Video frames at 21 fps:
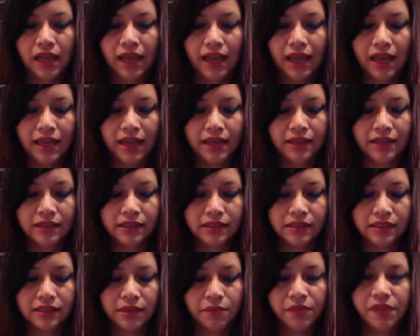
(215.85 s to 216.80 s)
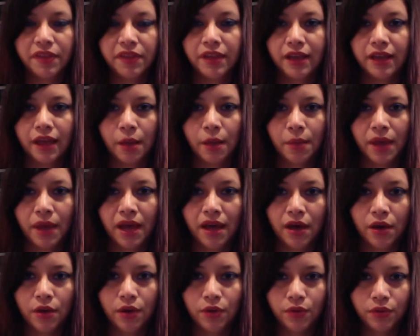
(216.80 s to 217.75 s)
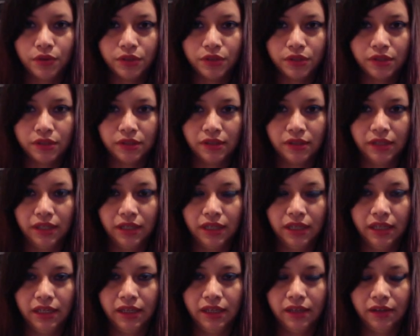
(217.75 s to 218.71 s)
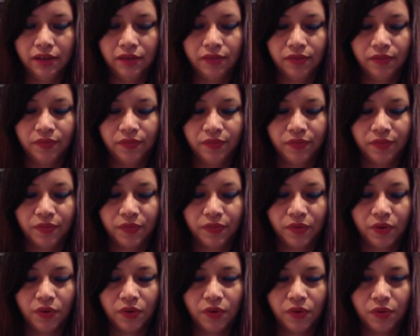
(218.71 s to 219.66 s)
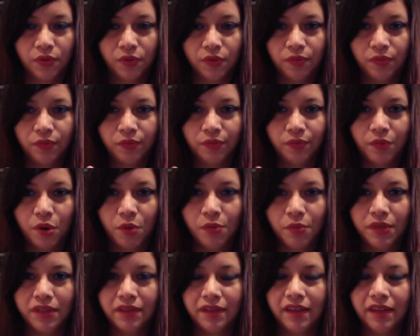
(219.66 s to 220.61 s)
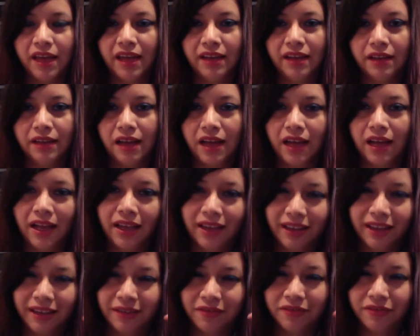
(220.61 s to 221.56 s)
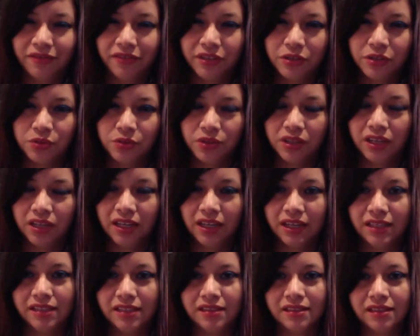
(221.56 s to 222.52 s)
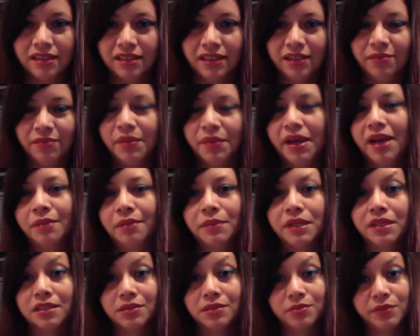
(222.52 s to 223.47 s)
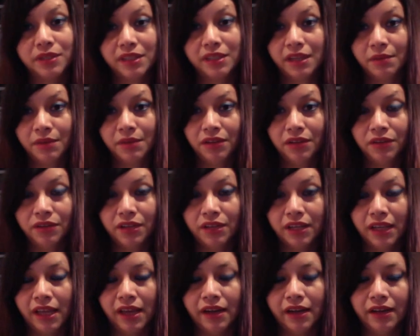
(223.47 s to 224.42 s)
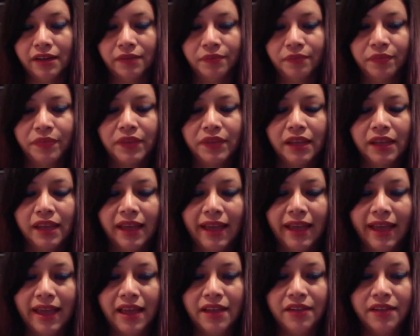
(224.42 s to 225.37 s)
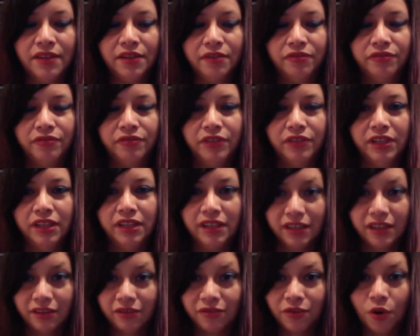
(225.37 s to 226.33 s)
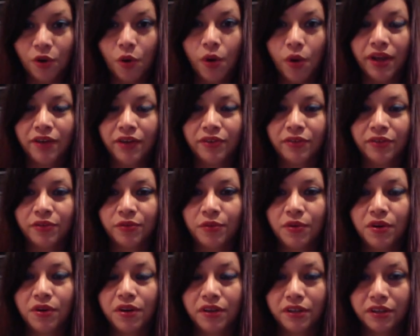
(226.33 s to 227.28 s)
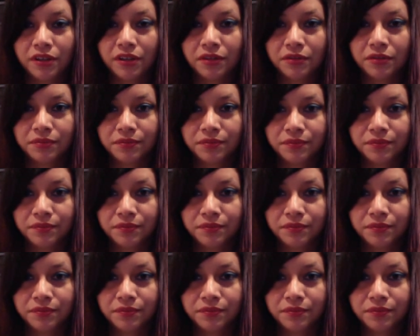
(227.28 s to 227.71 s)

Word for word: And something about the moment that I visualize the impact, because really I'm not looking at it, and the feeling of going underwater,